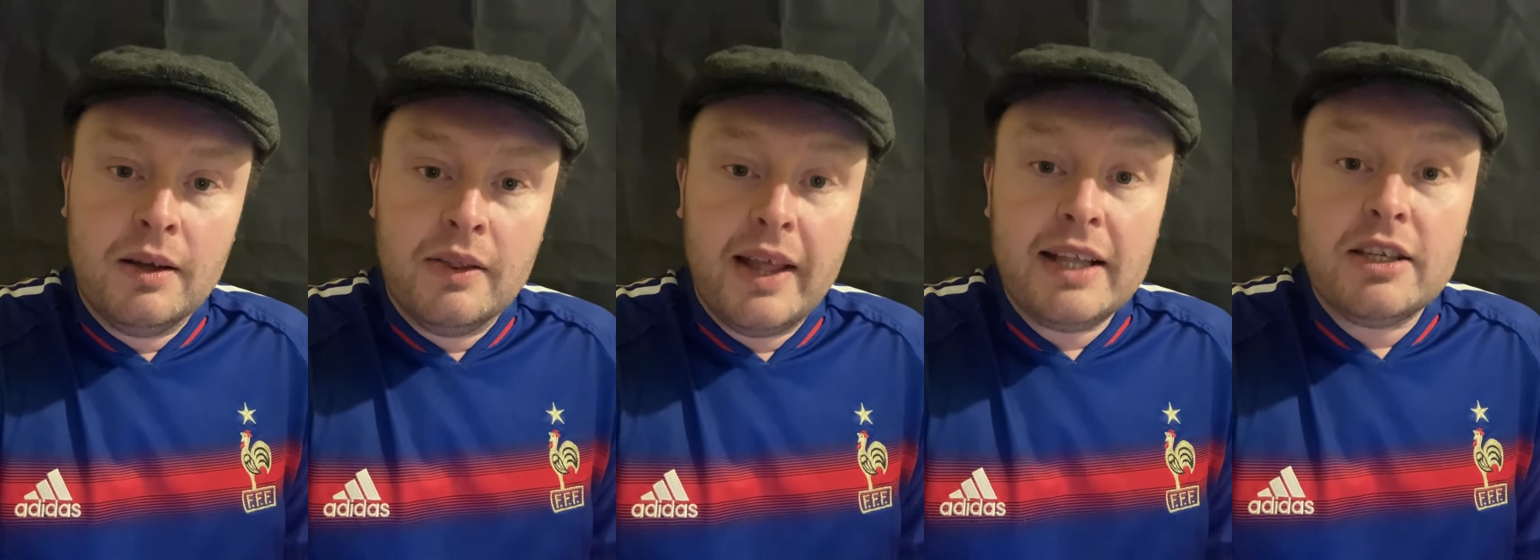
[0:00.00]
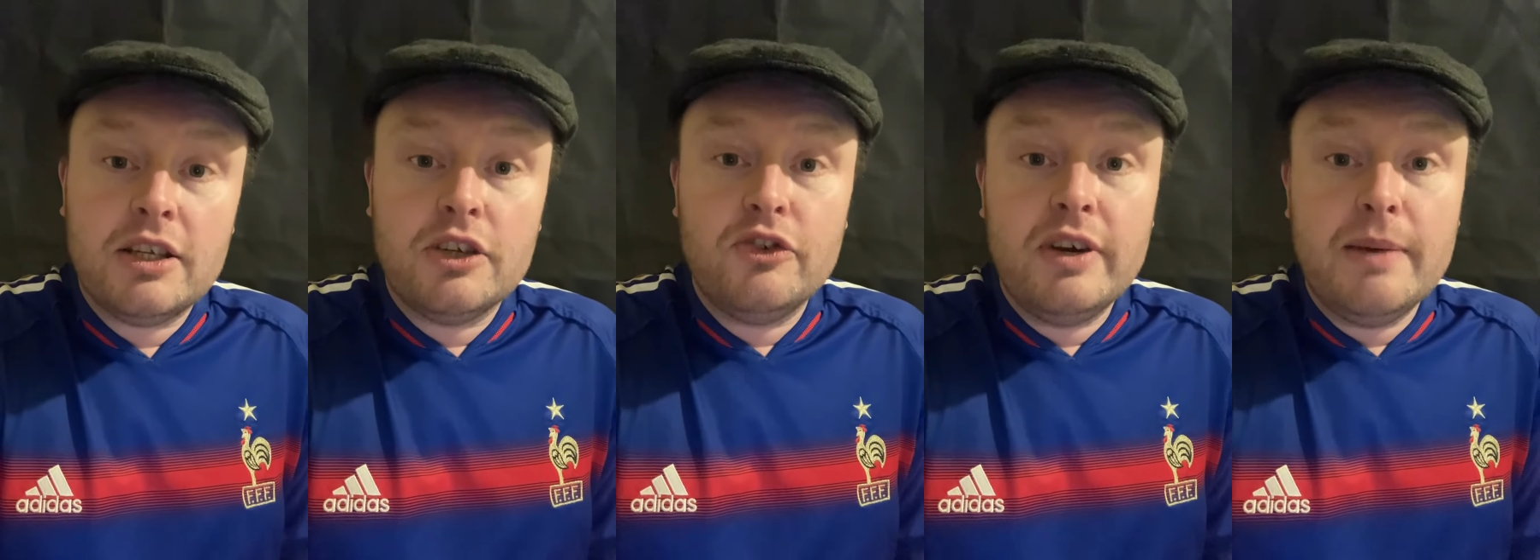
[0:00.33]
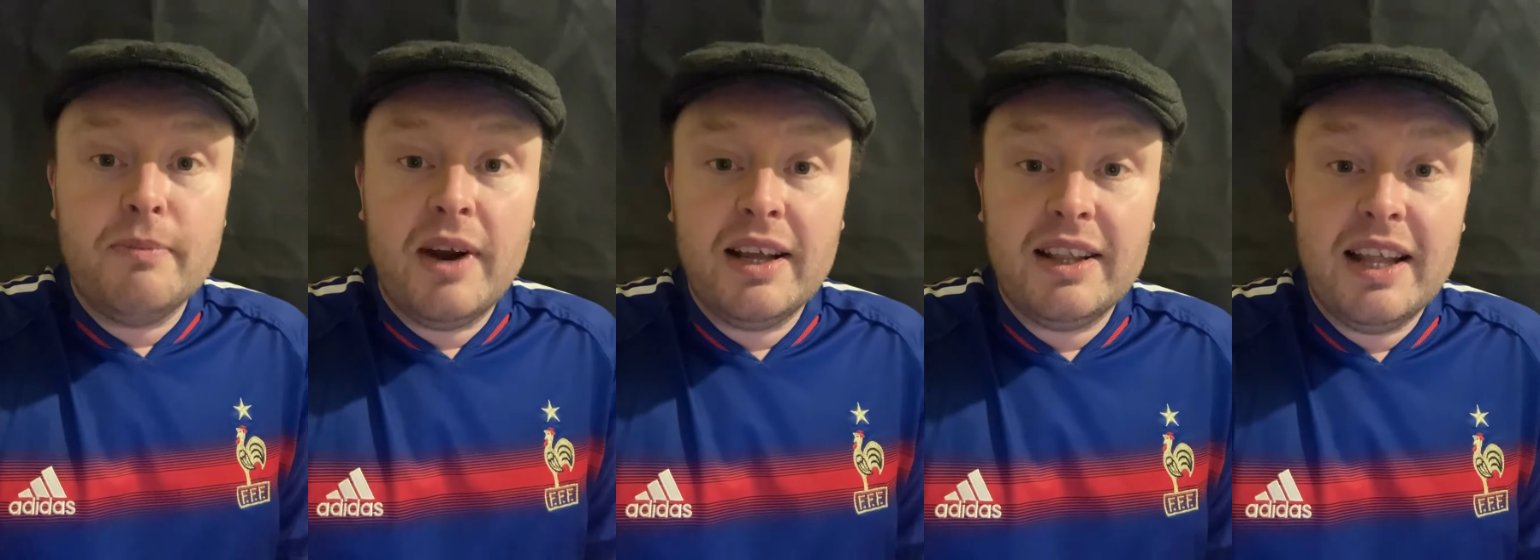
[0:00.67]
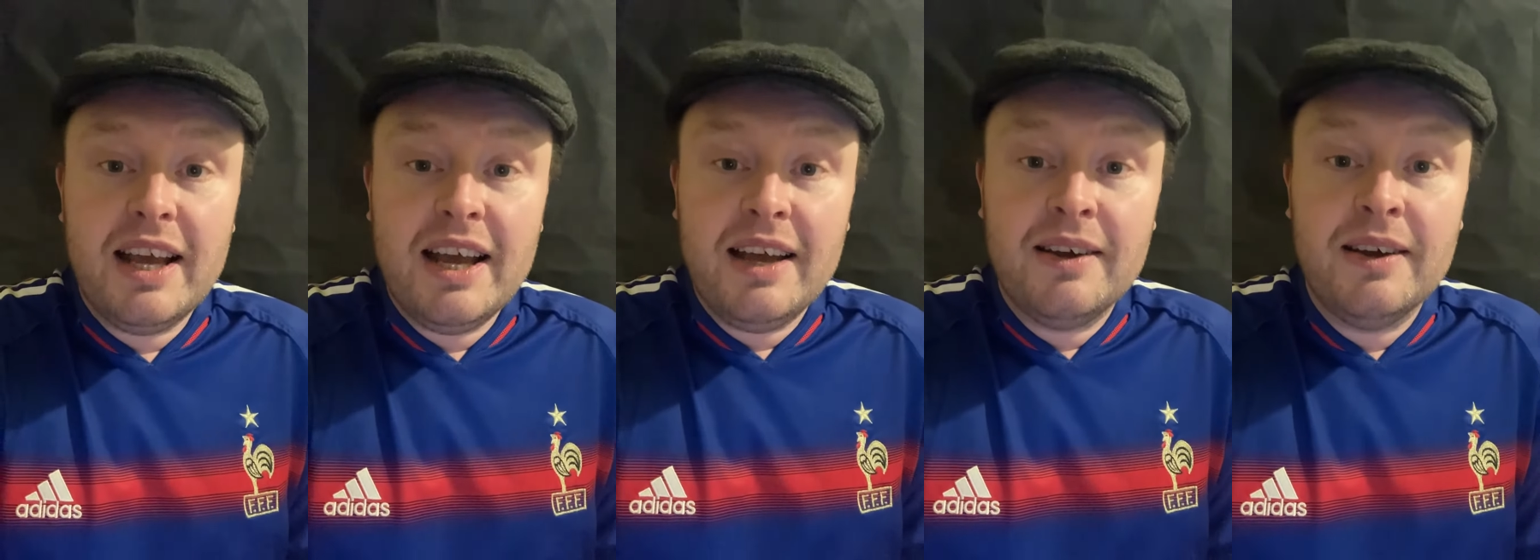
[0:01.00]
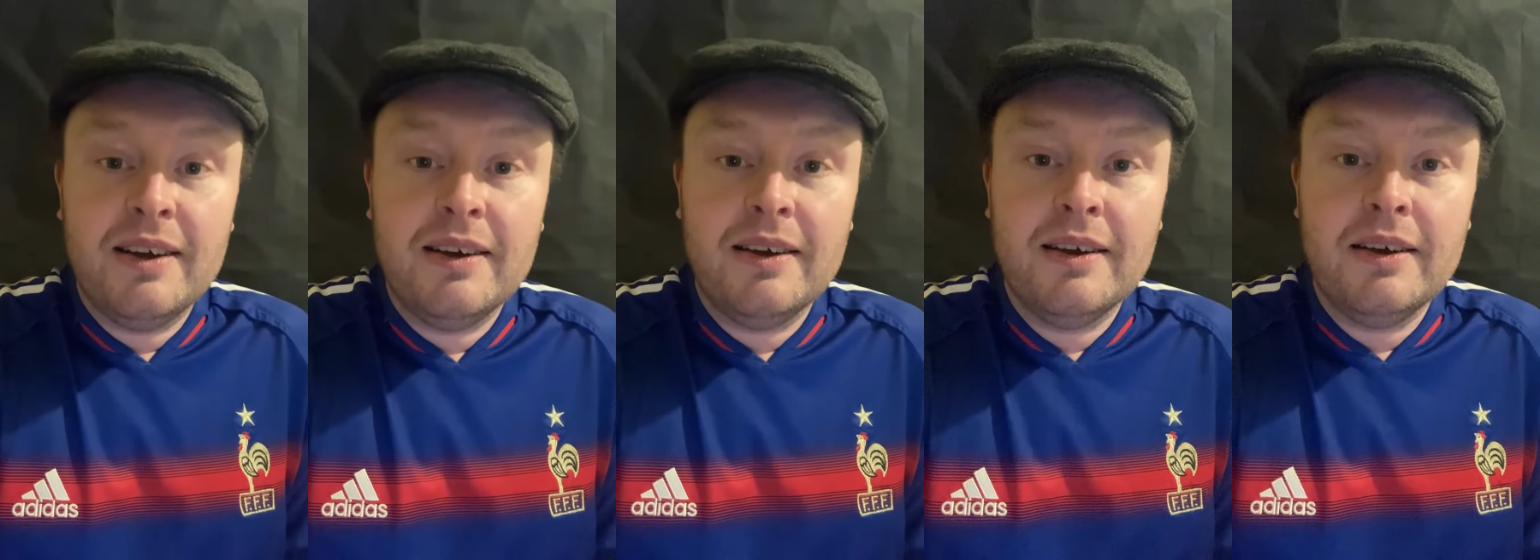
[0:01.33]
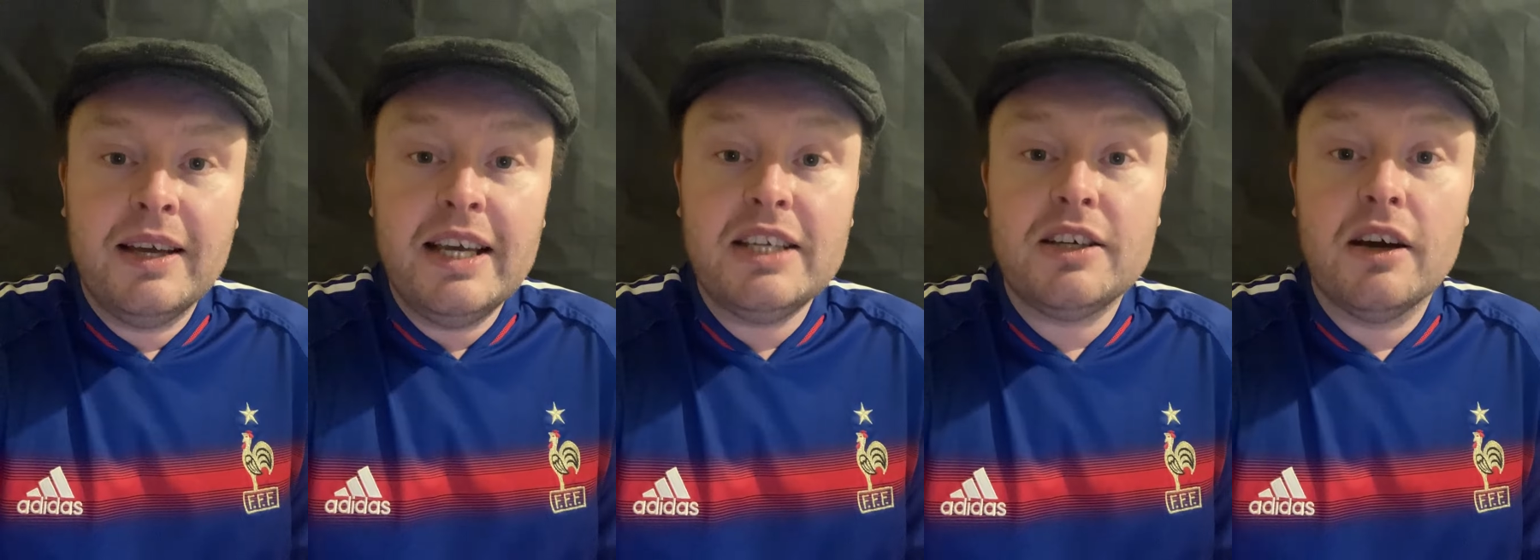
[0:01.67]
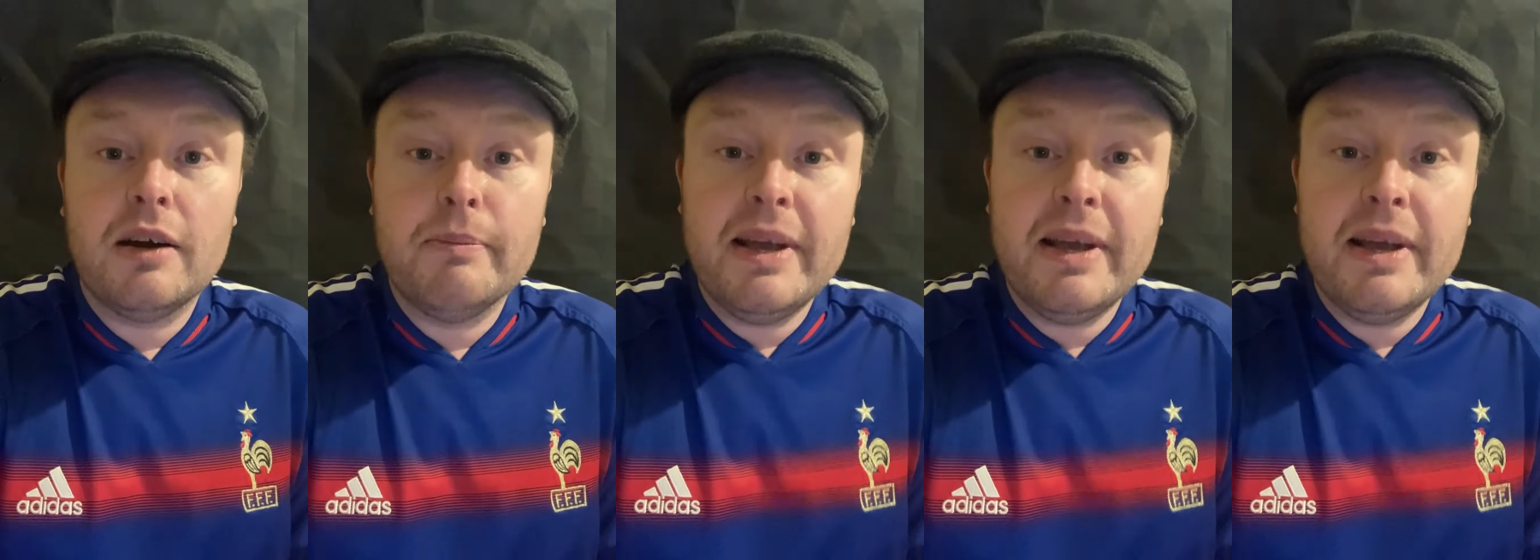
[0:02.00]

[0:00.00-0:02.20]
That's the dream right there. He's got a